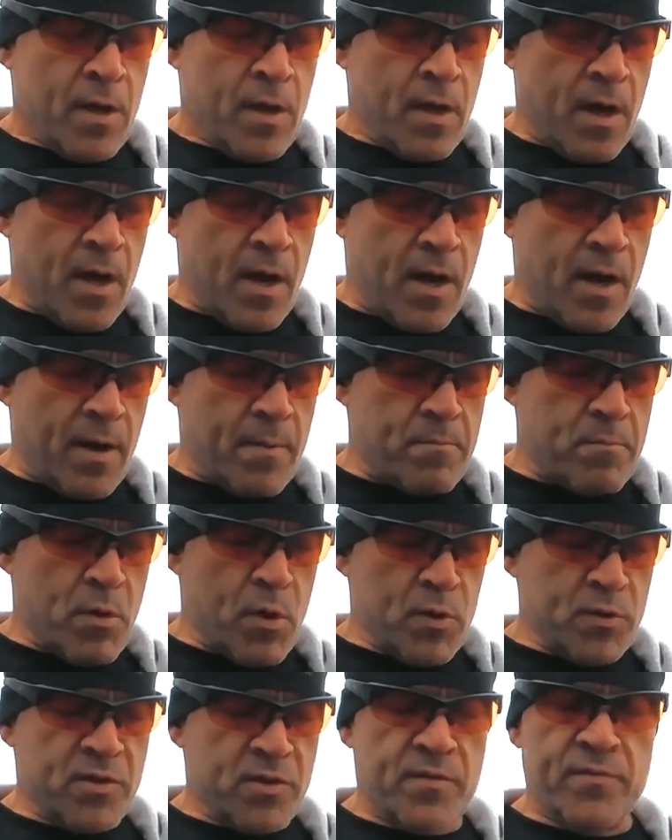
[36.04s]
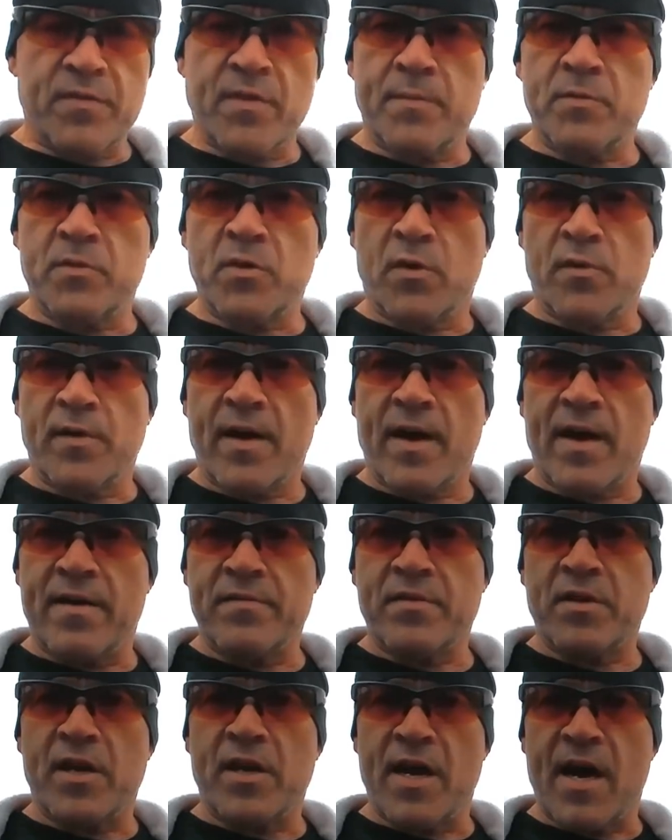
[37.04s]
Most of them don't have
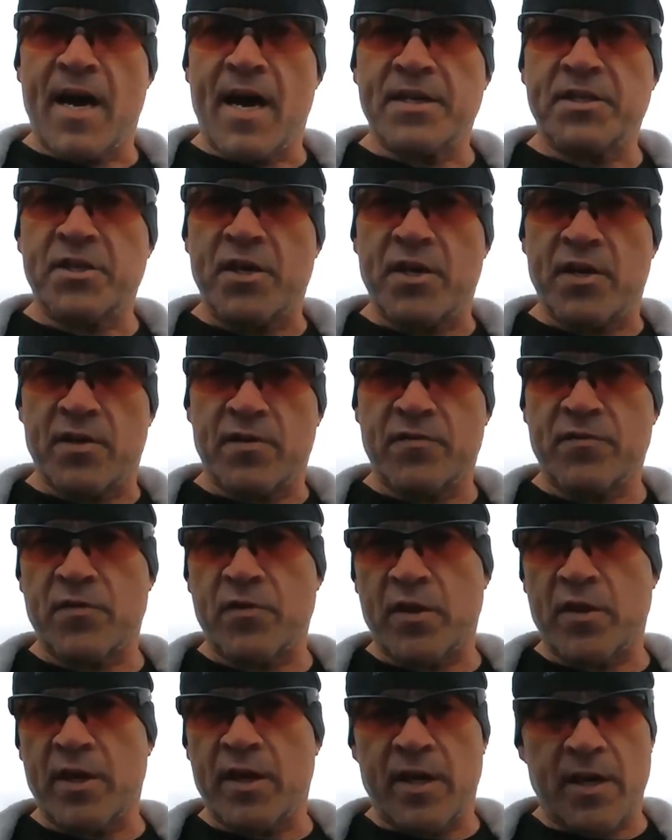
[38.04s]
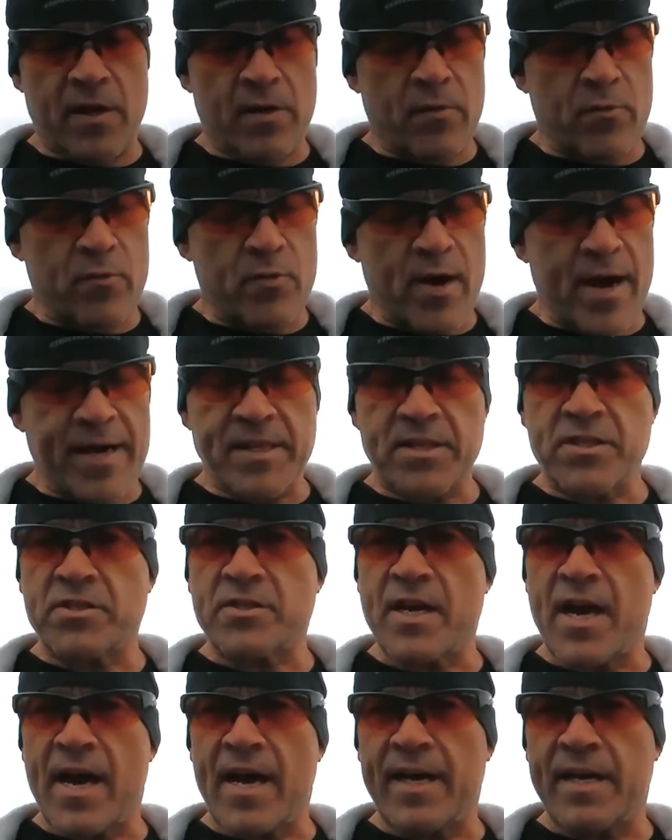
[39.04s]
the notch here for the right
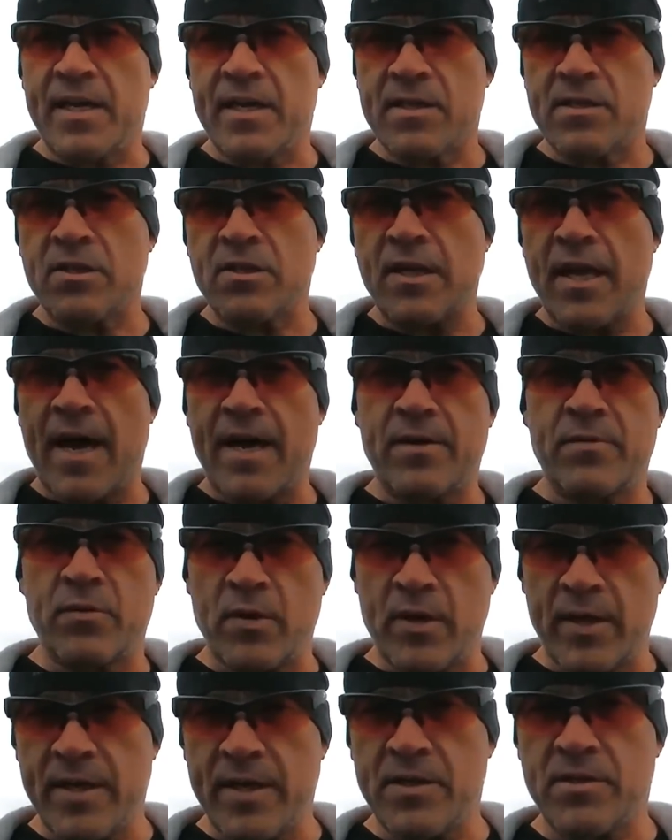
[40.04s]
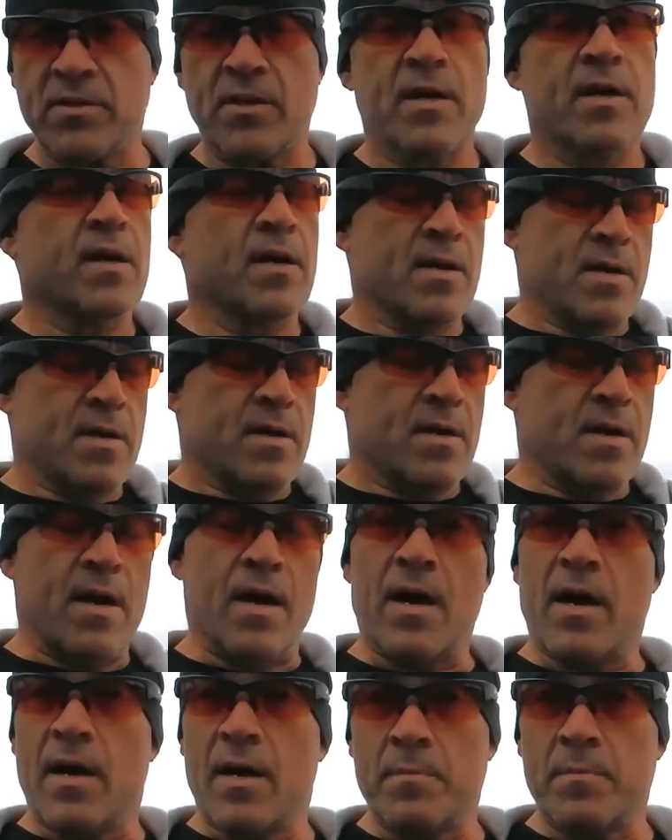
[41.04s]
side slide release,
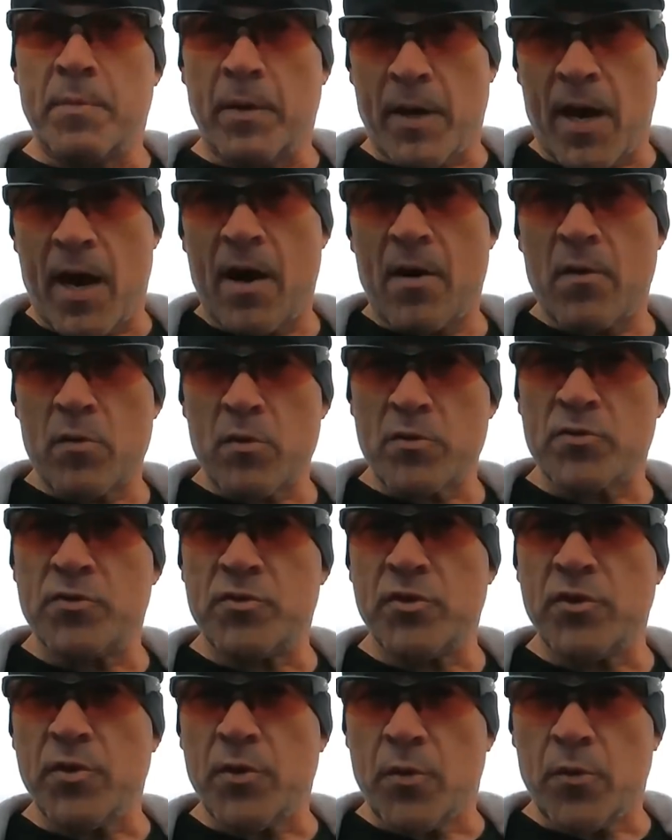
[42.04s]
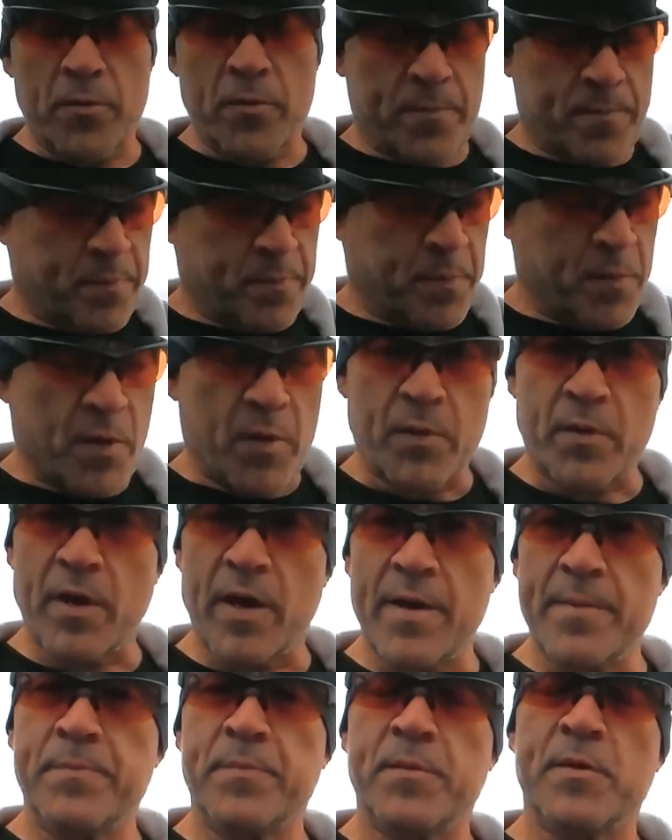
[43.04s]
but ours do.
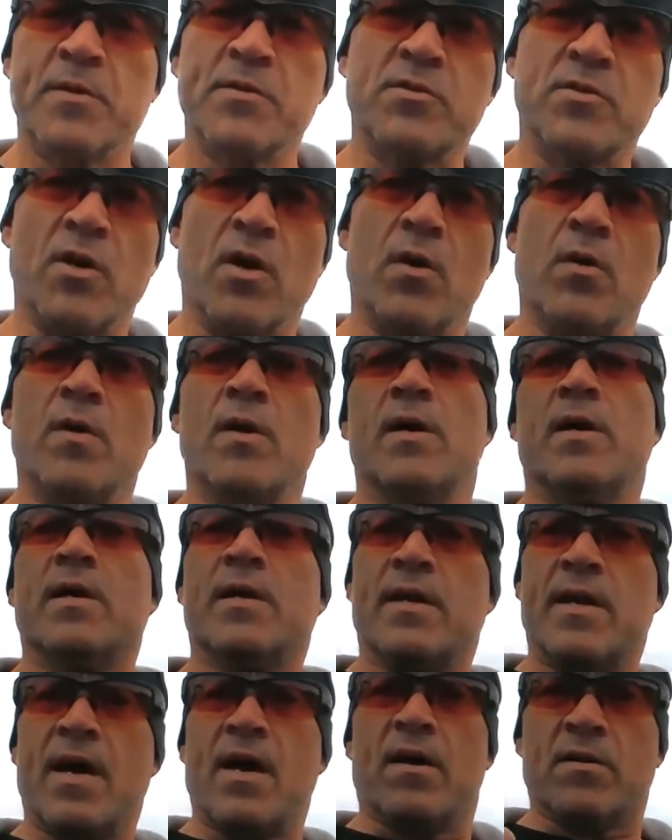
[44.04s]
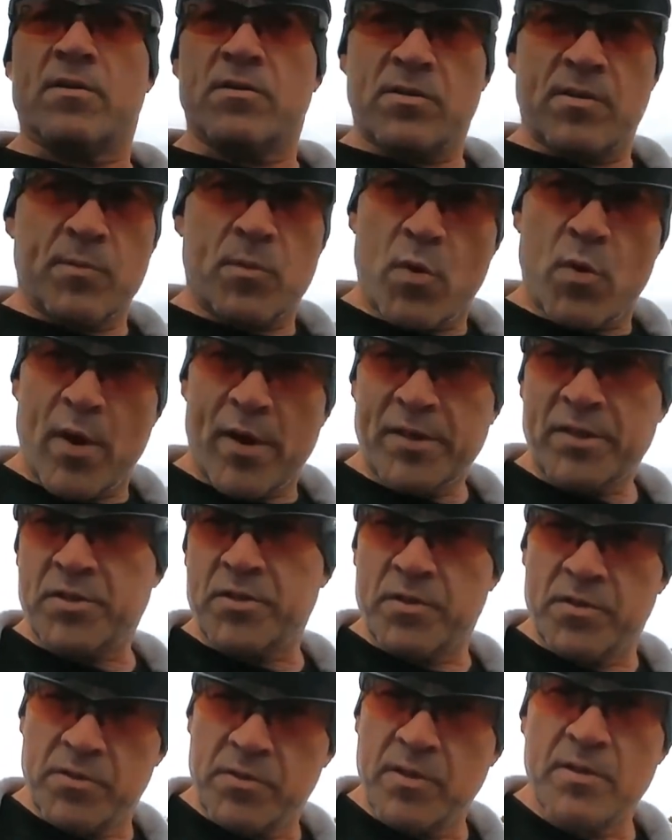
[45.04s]
Okay, so now some
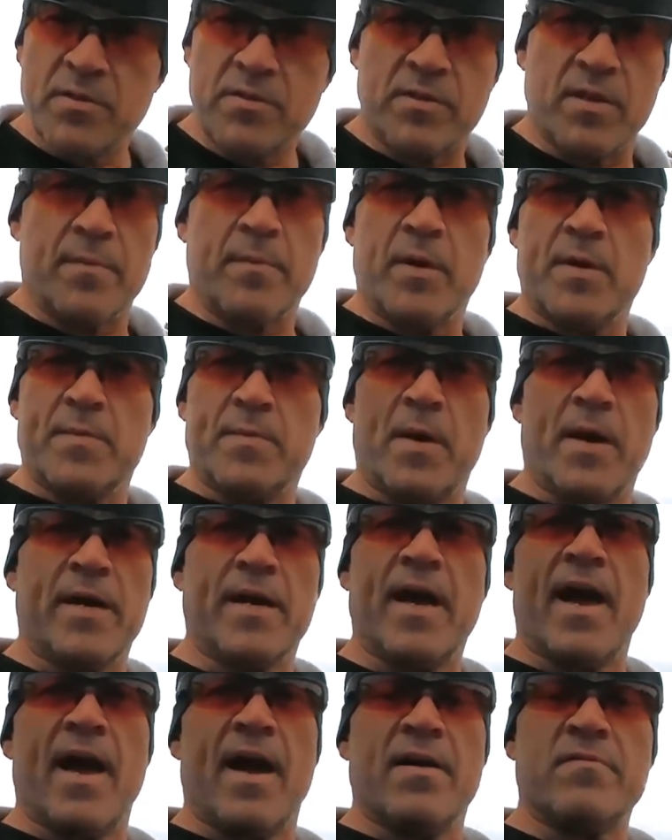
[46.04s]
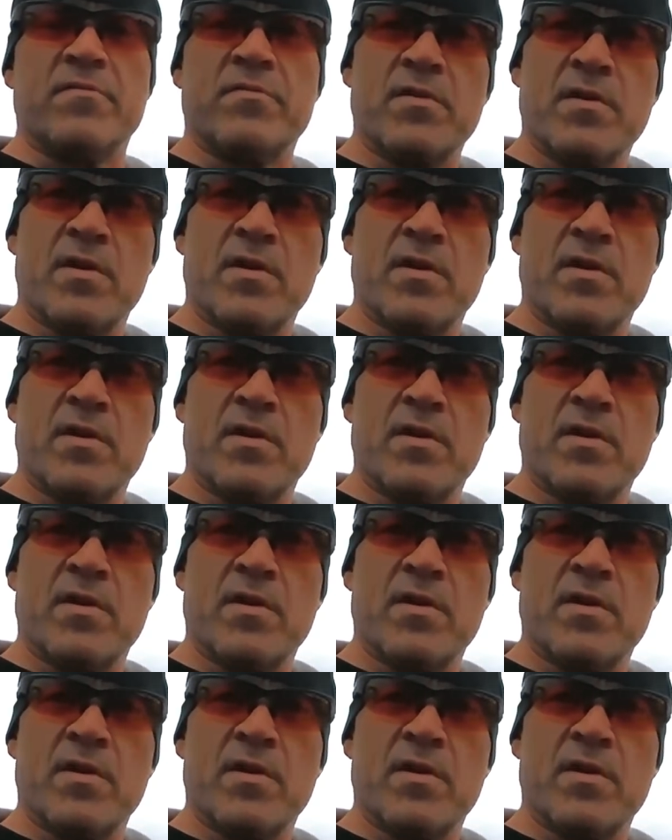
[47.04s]
questions somebody might have.